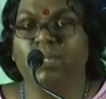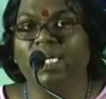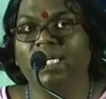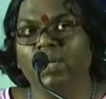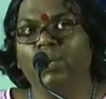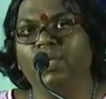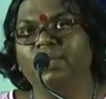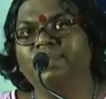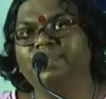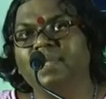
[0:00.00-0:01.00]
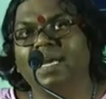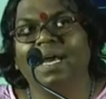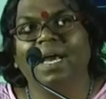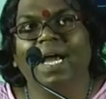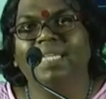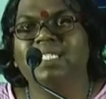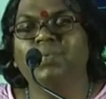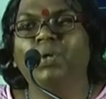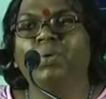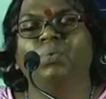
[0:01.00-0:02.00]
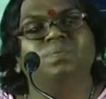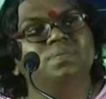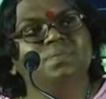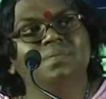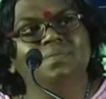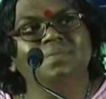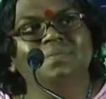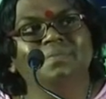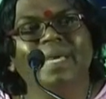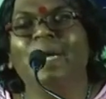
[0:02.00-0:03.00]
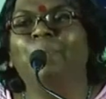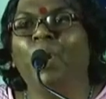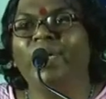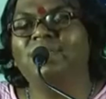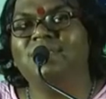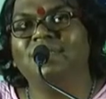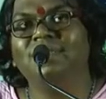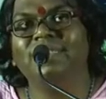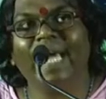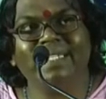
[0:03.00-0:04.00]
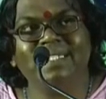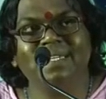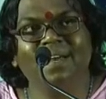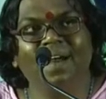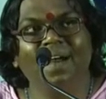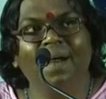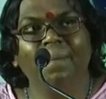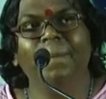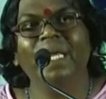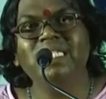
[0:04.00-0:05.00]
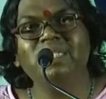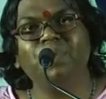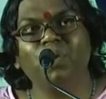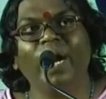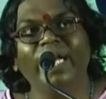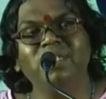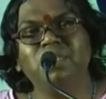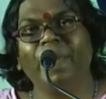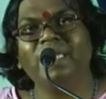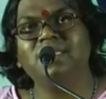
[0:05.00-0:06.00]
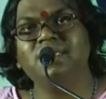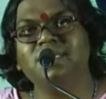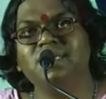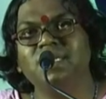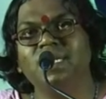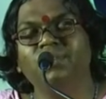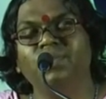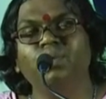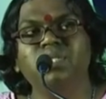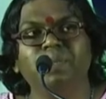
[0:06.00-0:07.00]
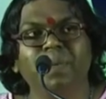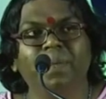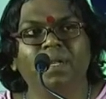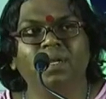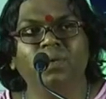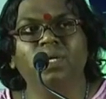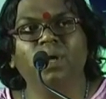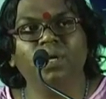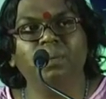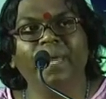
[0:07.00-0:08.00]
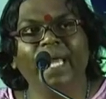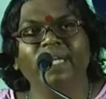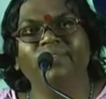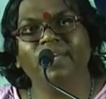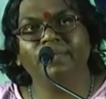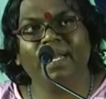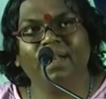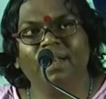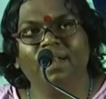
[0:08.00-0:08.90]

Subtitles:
to conclude, I just want to make a point that please provide your spaces for those people who are not male and female.